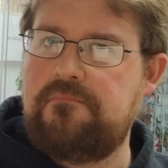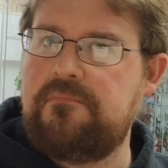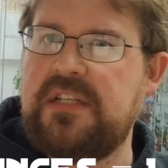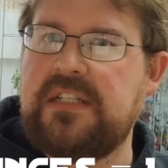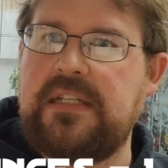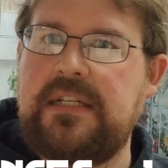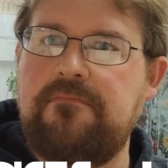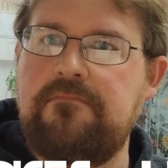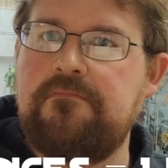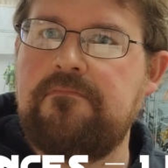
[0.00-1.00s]
16.
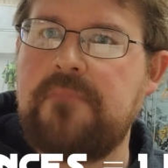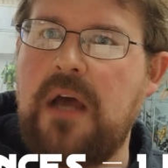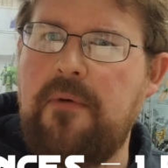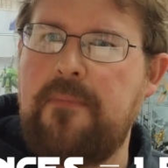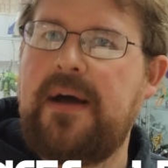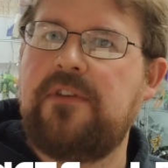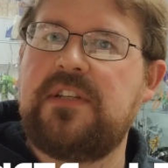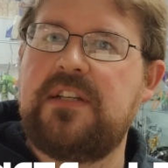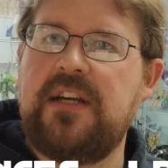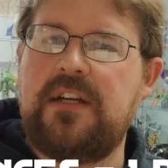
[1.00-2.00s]
How many pounds in
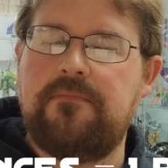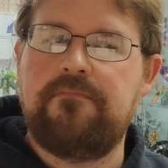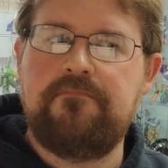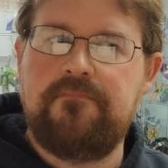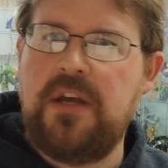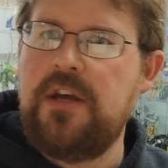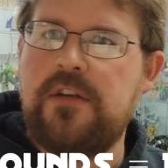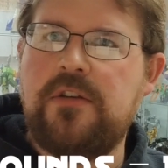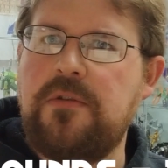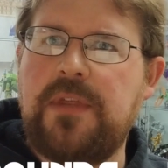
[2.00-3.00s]
a ton?
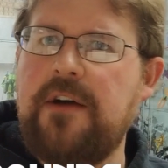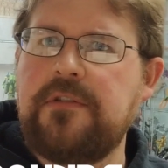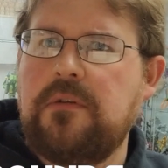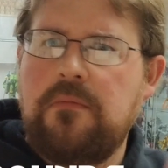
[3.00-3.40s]
2,000.